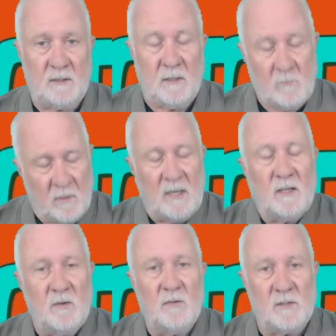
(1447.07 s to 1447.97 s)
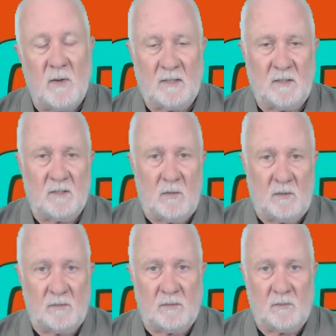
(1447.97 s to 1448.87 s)
And we'll get you to do some
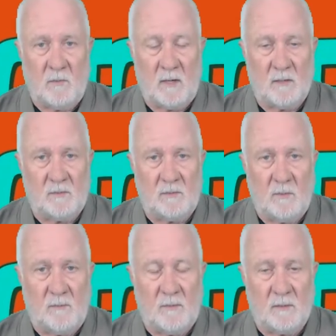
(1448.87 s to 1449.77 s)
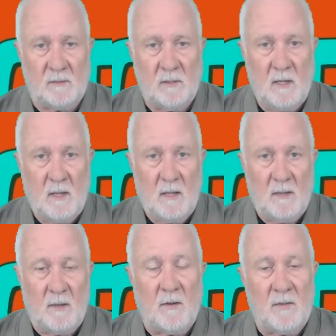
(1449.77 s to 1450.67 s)
exercises around assertiveness
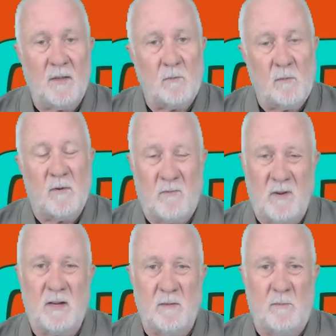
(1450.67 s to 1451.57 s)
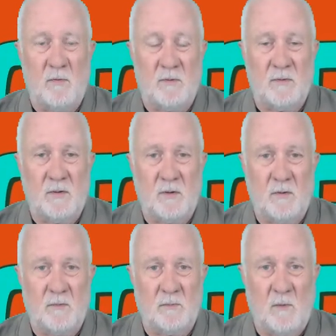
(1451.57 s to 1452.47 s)
that I think will be really important to you
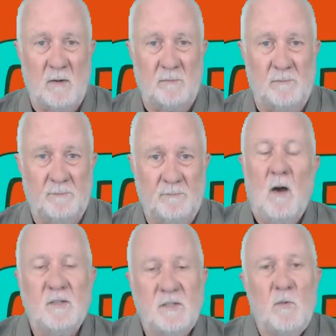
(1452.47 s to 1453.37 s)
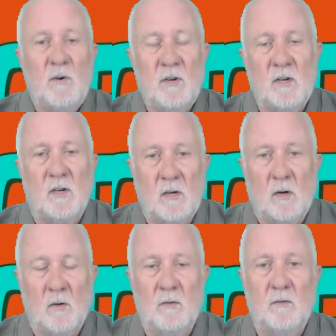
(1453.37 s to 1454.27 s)
as well. I just want to
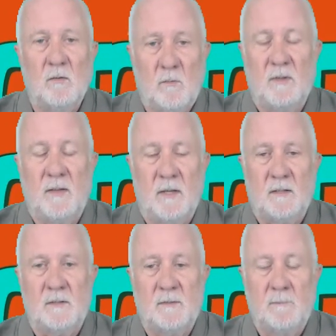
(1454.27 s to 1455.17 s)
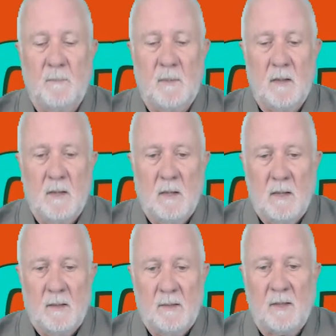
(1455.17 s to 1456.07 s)
conclude with this,
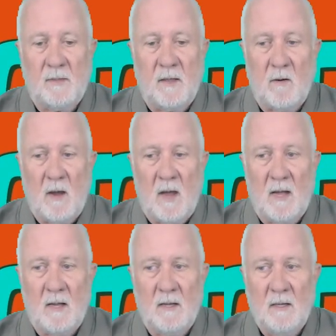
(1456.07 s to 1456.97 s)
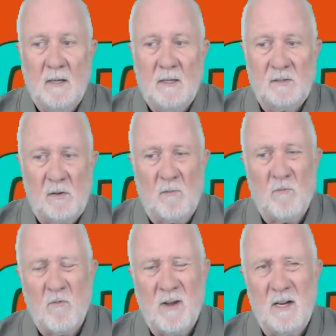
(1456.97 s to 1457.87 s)
that there are some
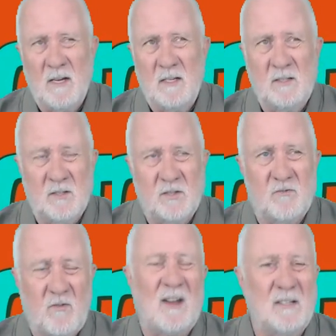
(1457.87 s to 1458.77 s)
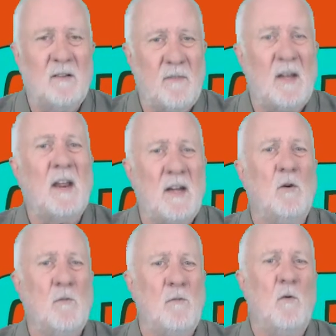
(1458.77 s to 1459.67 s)
really destructive and
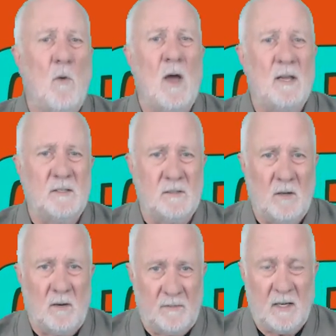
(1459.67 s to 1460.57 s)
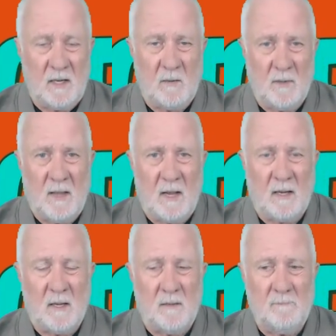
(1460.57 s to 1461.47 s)
unhelpful ways of dealing with anger.